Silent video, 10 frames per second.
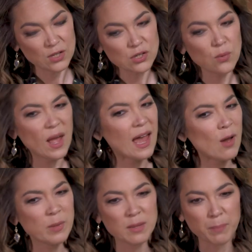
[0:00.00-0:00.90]
So, how
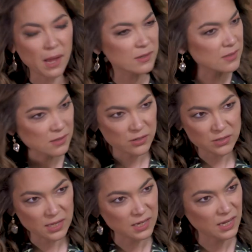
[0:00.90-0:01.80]
many boxes are you
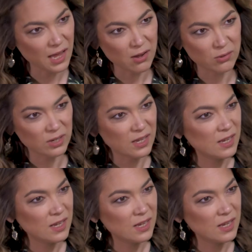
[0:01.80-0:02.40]
sending out?